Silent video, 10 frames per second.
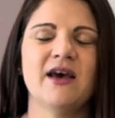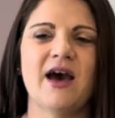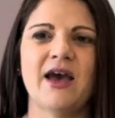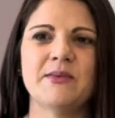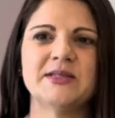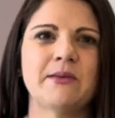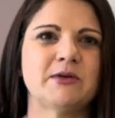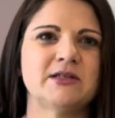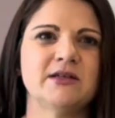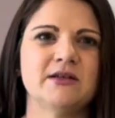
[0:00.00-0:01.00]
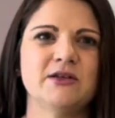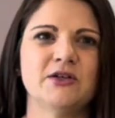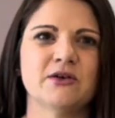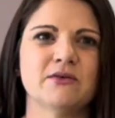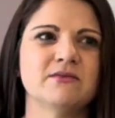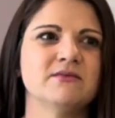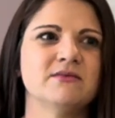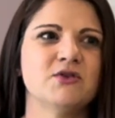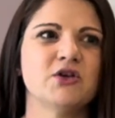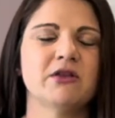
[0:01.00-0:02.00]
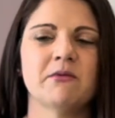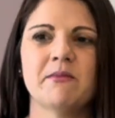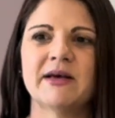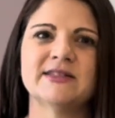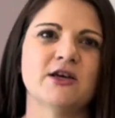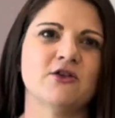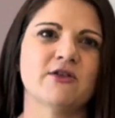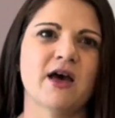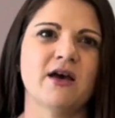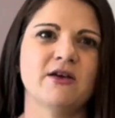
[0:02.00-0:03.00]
I was able to, shoot them a message that,